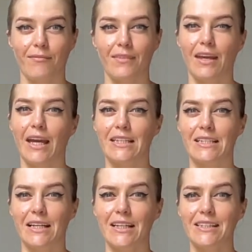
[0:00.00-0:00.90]
And
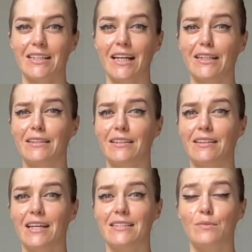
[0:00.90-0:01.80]
dark side
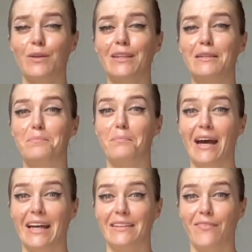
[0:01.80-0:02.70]
doesn't mean the
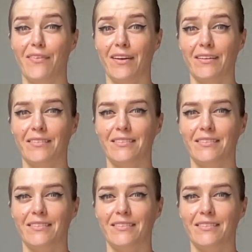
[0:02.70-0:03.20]
bad thing.